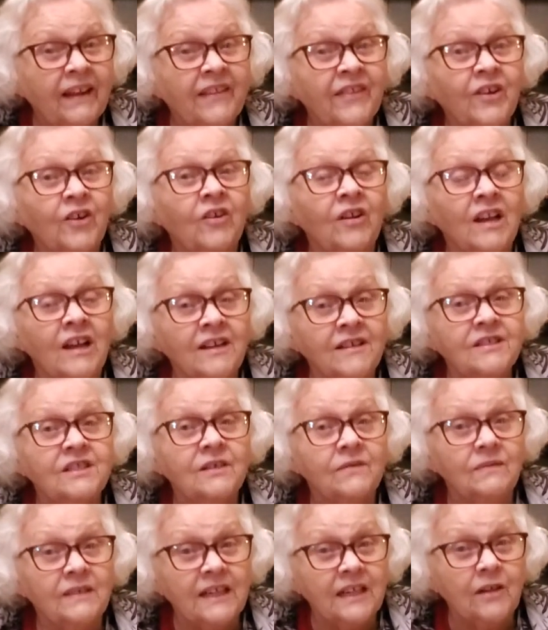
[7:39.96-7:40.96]
There are lots
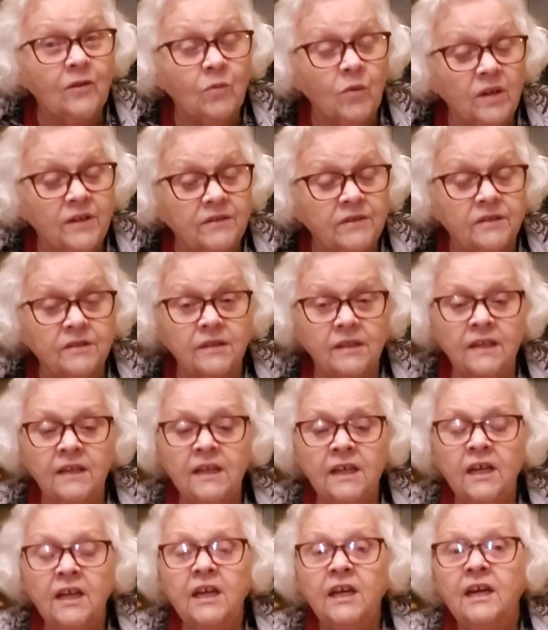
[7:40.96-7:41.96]
of little ones.
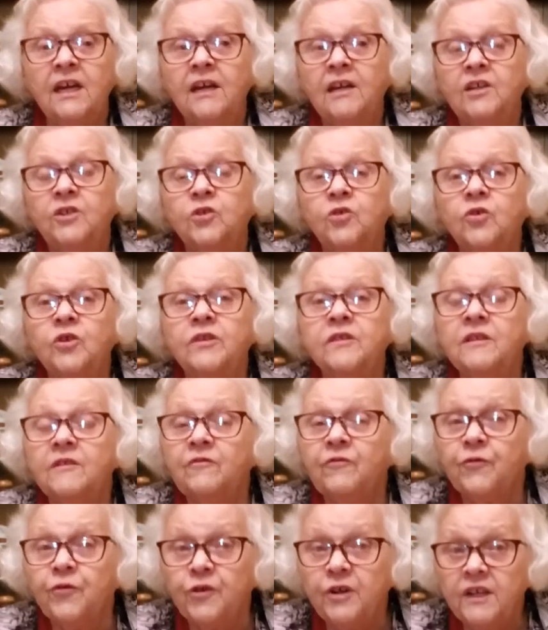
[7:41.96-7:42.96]
During the
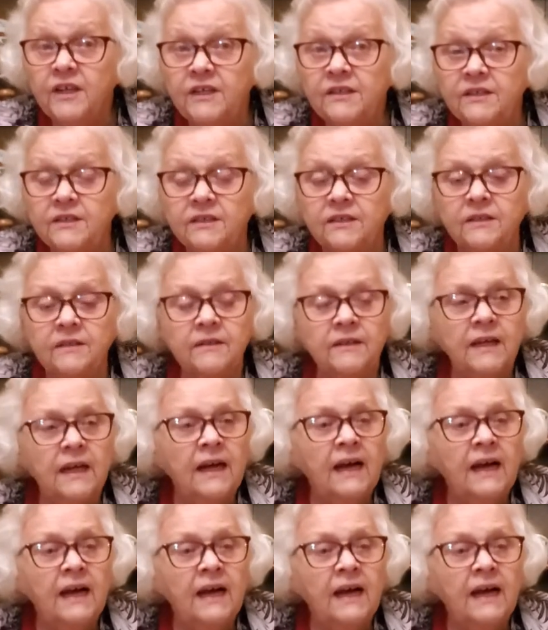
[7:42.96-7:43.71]
freeze,